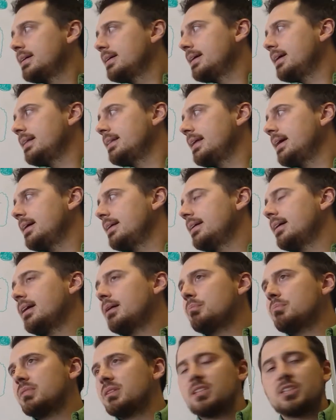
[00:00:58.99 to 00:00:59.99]
And then
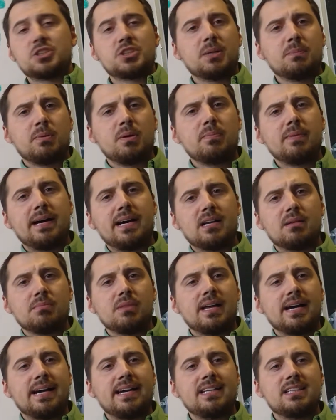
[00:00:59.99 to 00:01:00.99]
the triple bottom
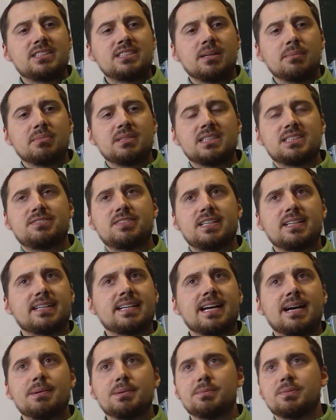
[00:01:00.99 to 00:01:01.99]
line is something that's
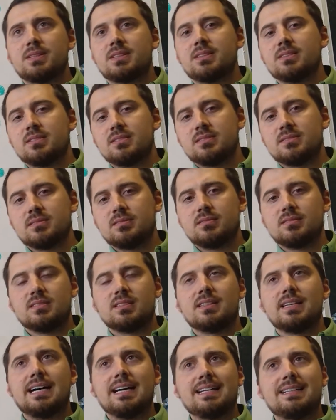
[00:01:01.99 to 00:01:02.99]
very common with
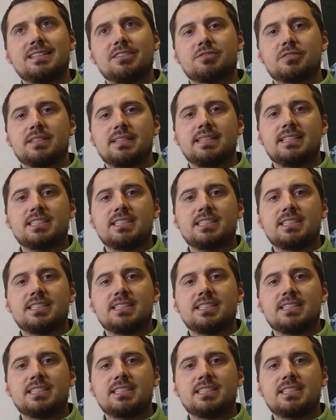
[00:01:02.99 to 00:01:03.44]
a lot of different